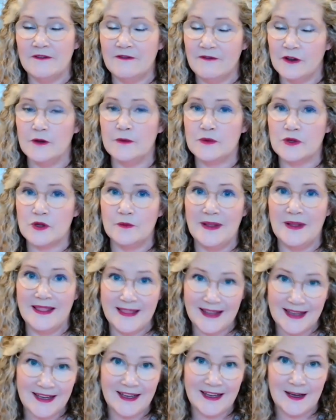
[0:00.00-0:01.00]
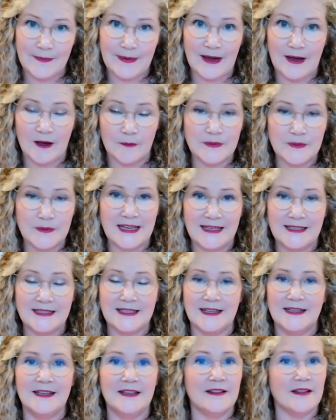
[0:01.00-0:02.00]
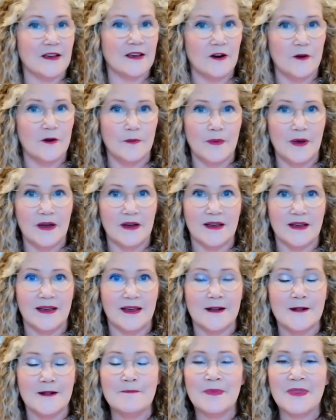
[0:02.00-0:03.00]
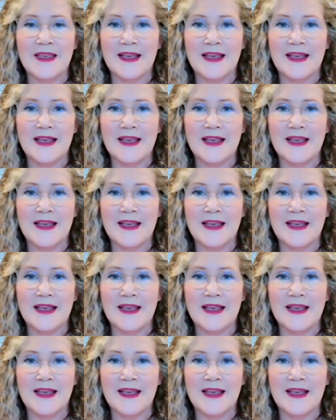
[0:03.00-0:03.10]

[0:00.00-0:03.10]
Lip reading: firm should be thinking about updating in the current market.